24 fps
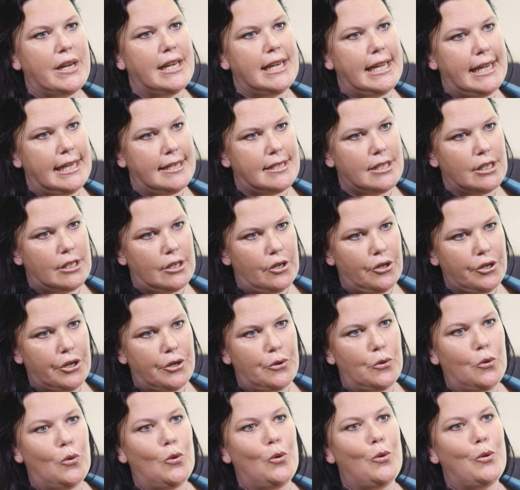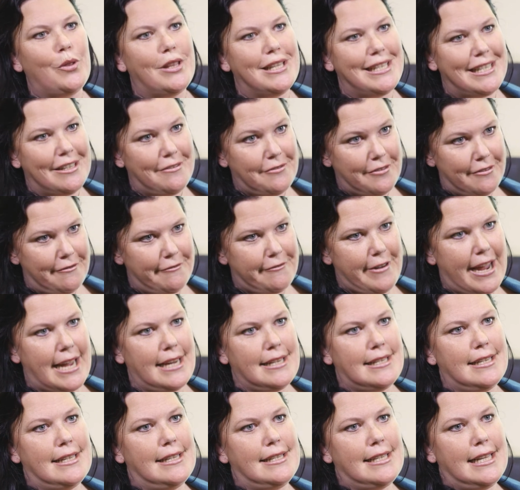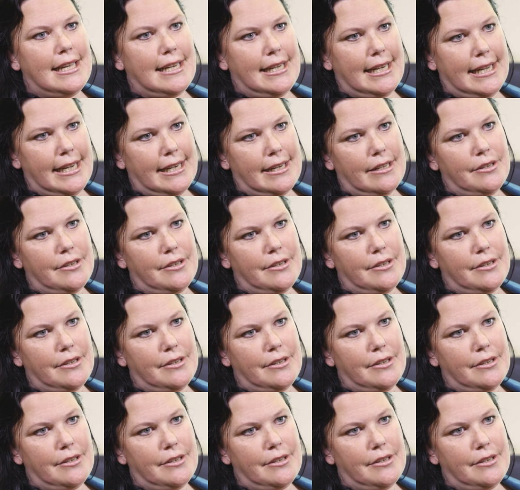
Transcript: We need to look at all the different factors that lead